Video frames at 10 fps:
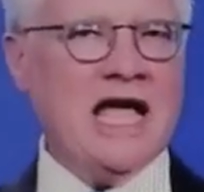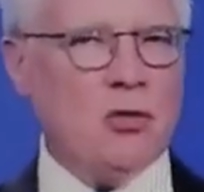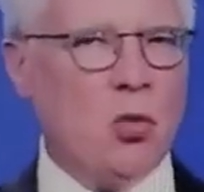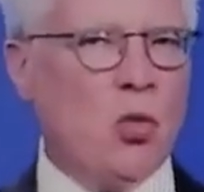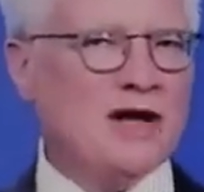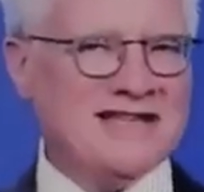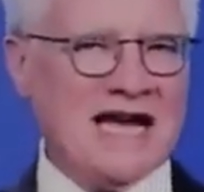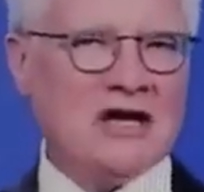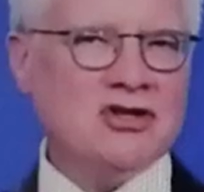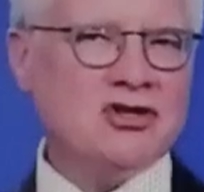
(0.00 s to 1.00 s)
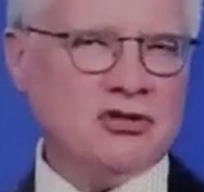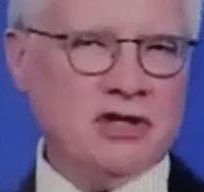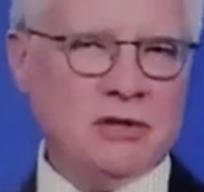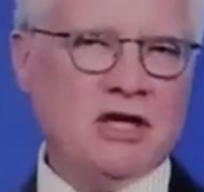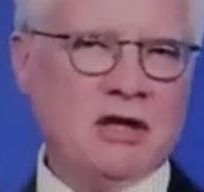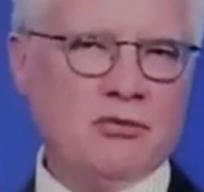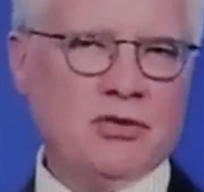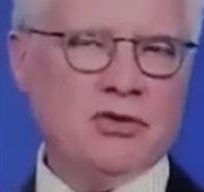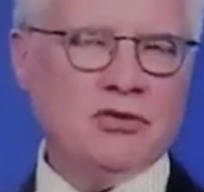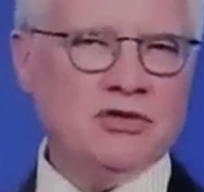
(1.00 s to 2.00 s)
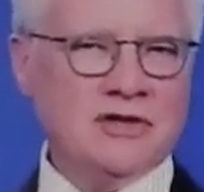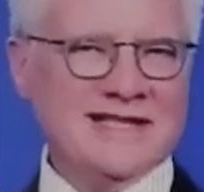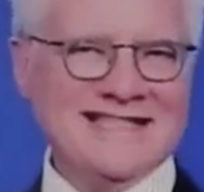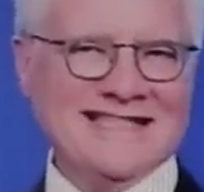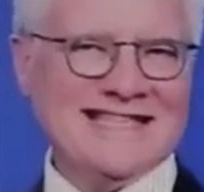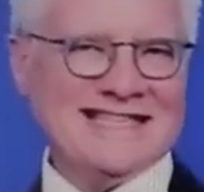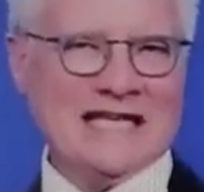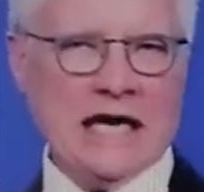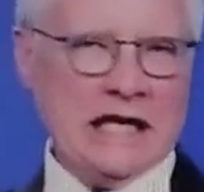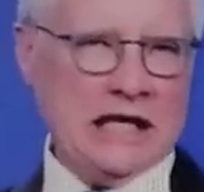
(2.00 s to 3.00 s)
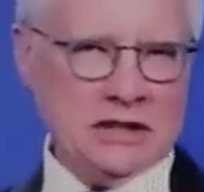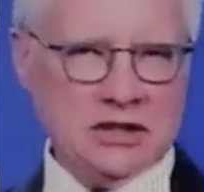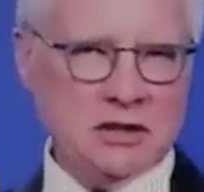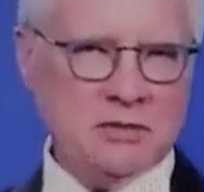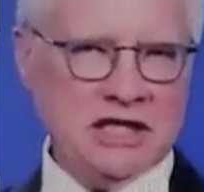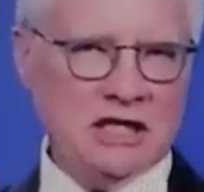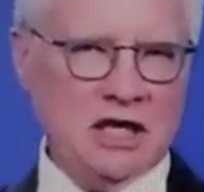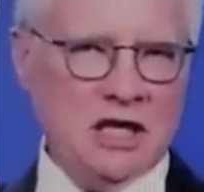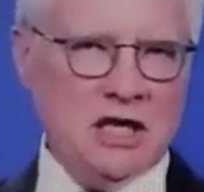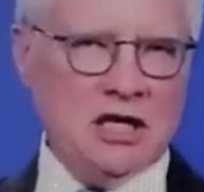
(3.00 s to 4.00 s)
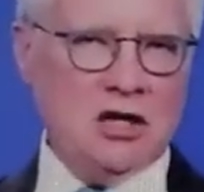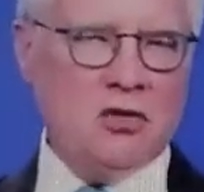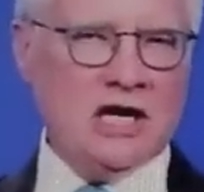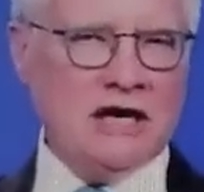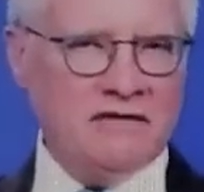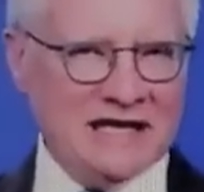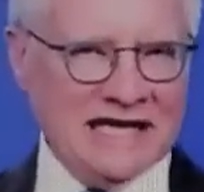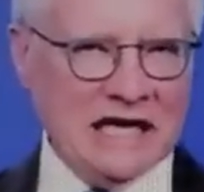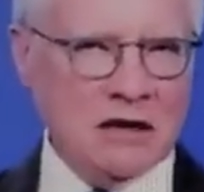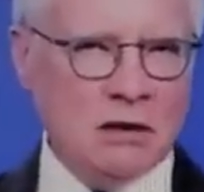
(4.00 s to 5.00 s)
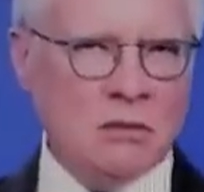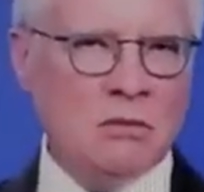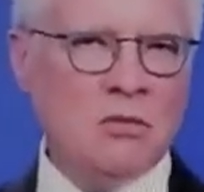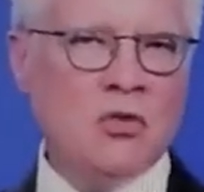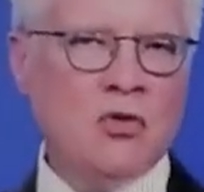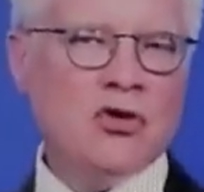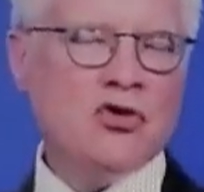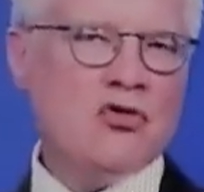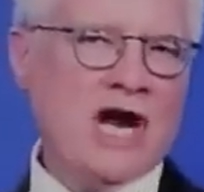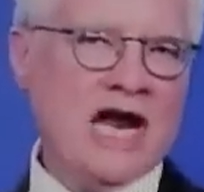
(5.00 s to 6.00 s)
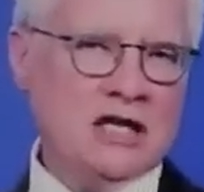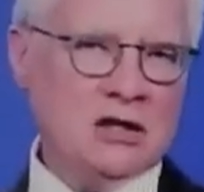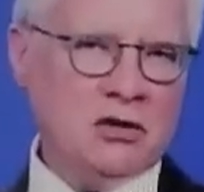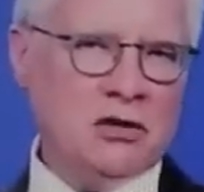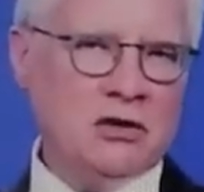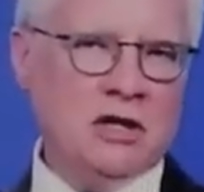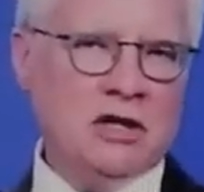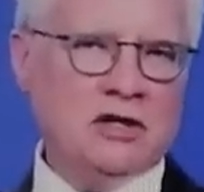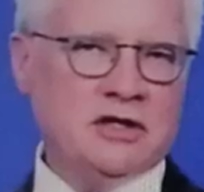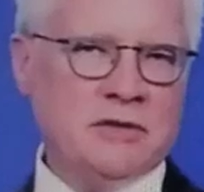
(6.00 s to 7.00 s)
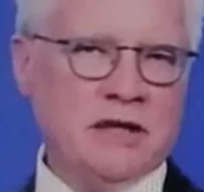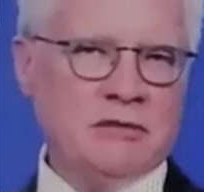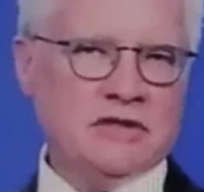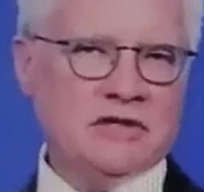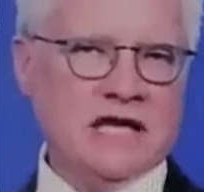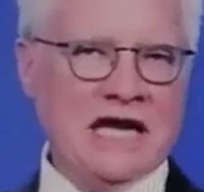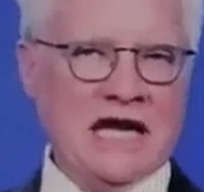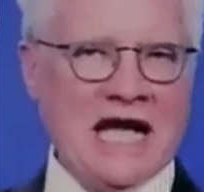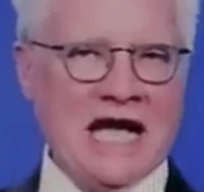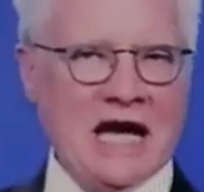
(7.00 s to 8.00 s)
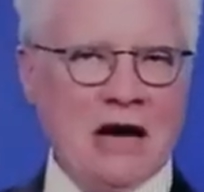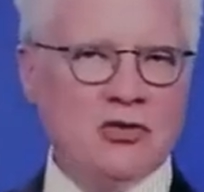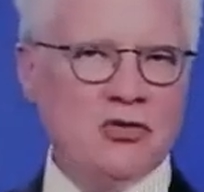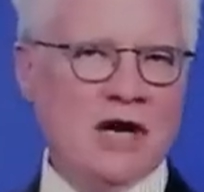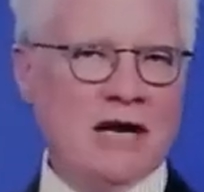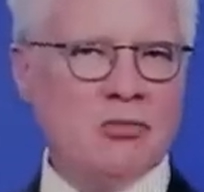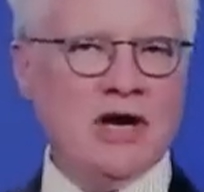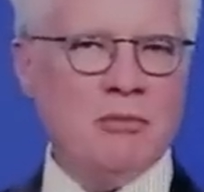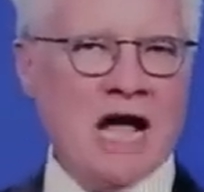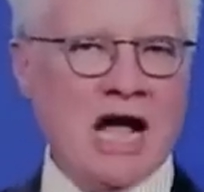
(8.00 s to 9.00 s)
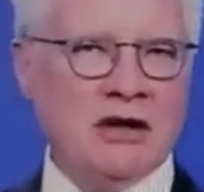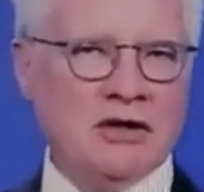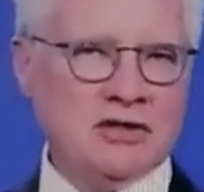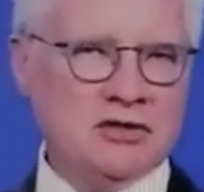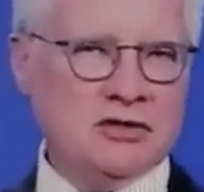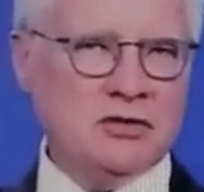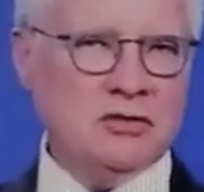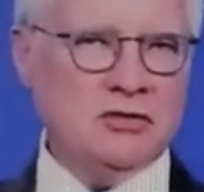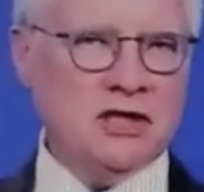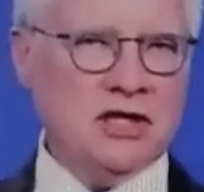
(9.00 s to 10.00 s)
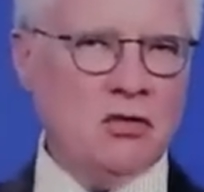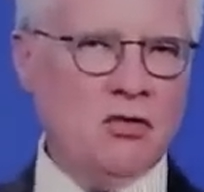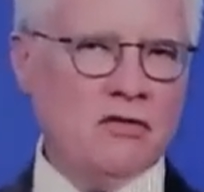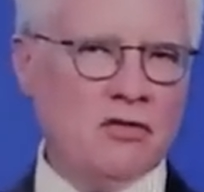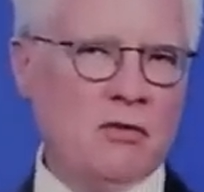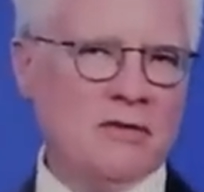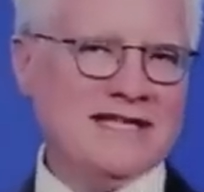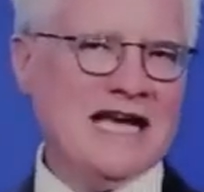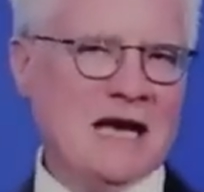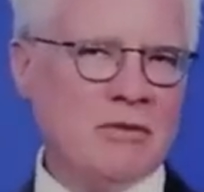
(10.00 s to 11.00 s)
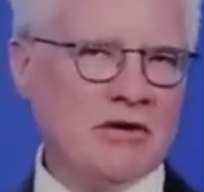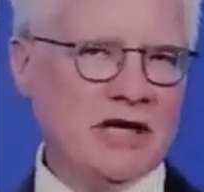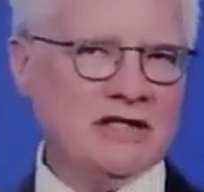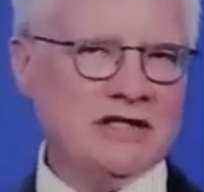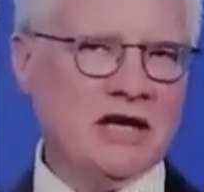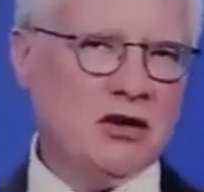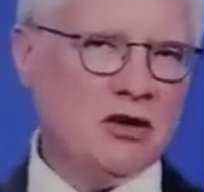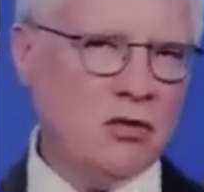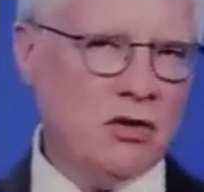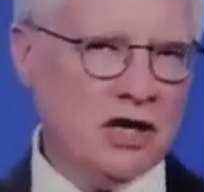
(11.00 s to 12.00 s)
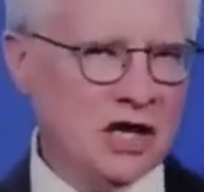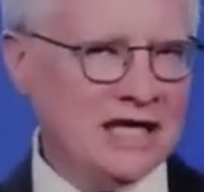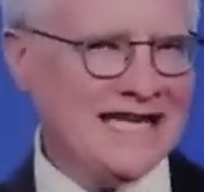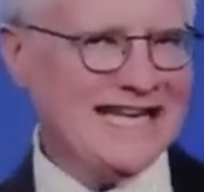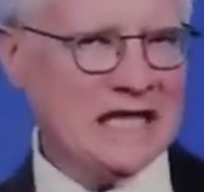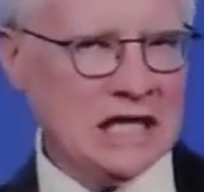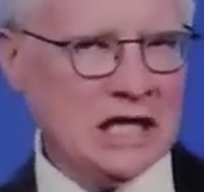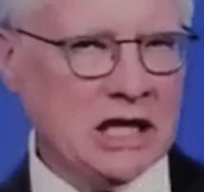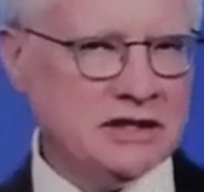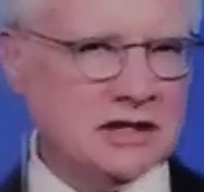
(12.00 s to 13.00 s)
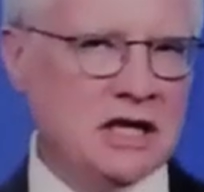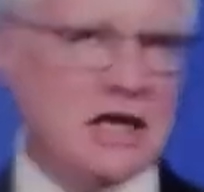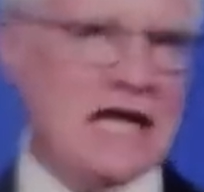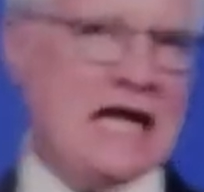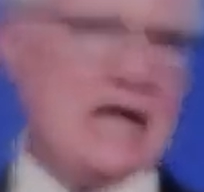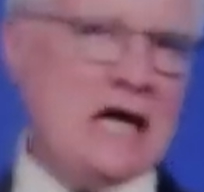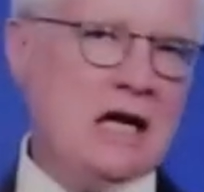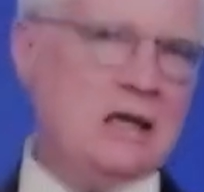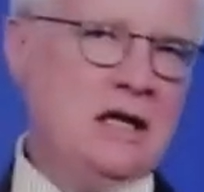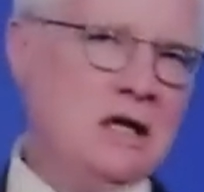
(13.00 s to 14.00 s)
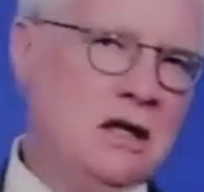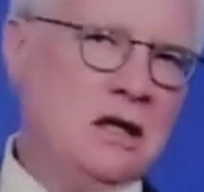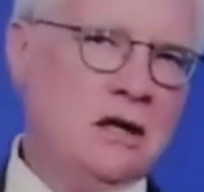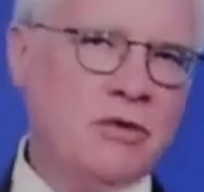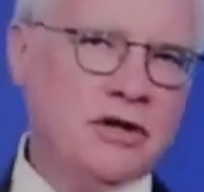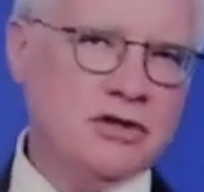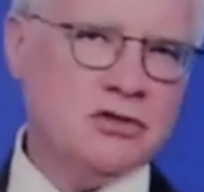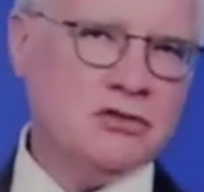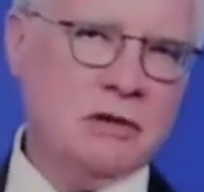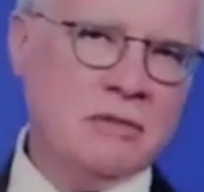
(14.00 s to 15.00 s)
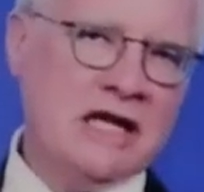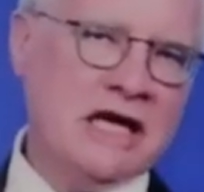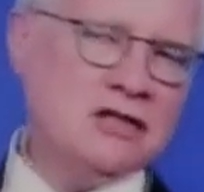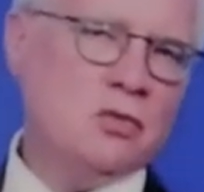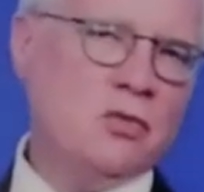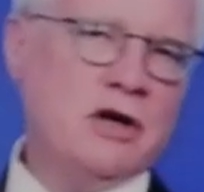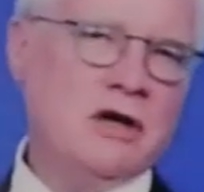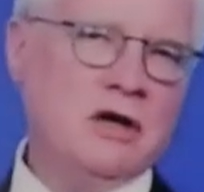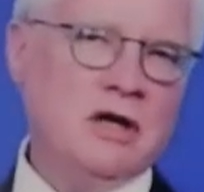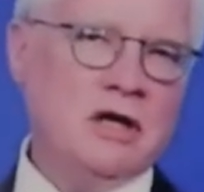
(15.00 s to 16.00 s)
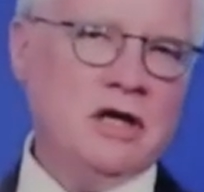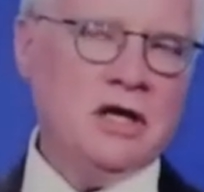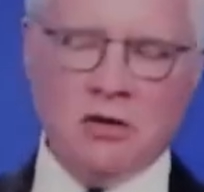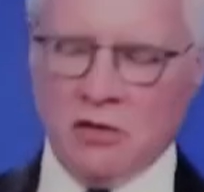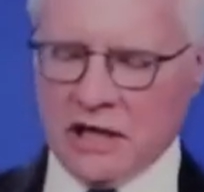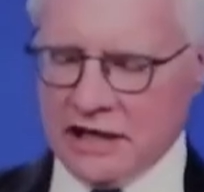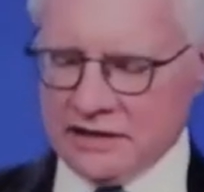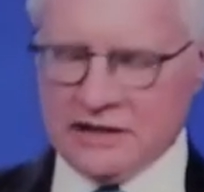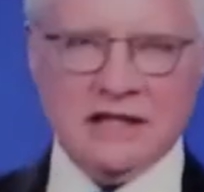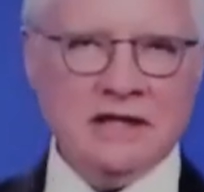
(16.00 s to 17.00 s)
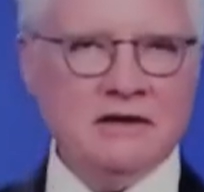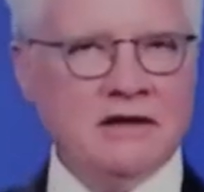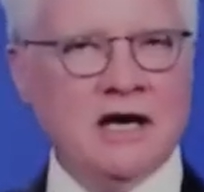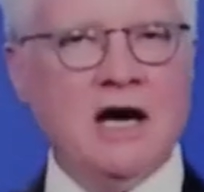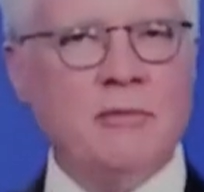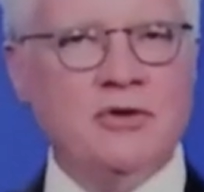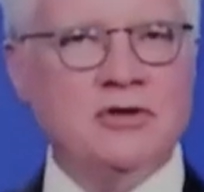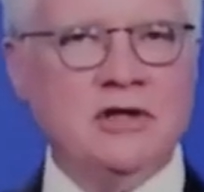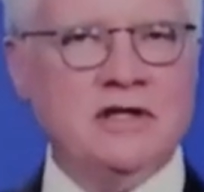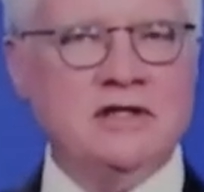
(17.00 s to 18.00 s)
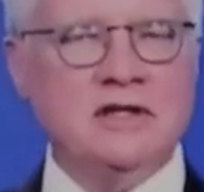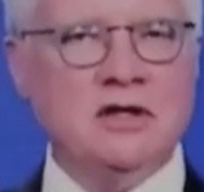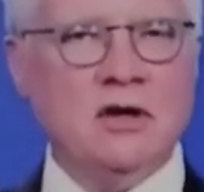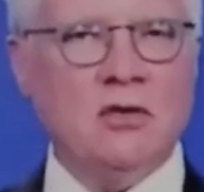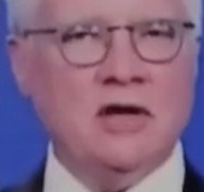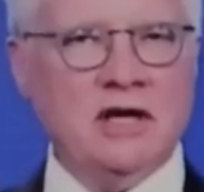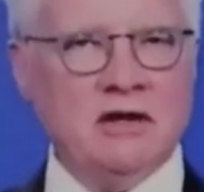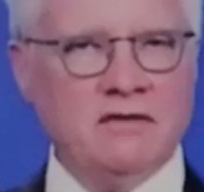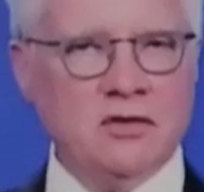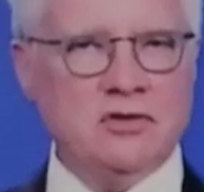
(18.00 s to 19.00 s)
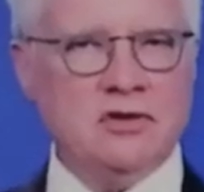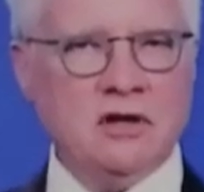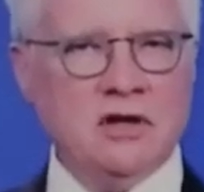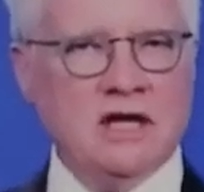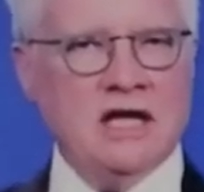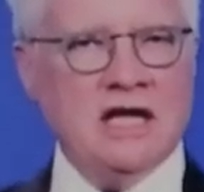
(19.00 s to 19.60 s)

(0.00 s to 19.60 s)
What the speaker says: And then what's actually being produced? So this is exciting to be, kind of getting more granular to be able to say, how do I bring balance to the overall metabolites that are going on in the gut and in the bloodstream? And that's where, I see the opportunities to go in the future.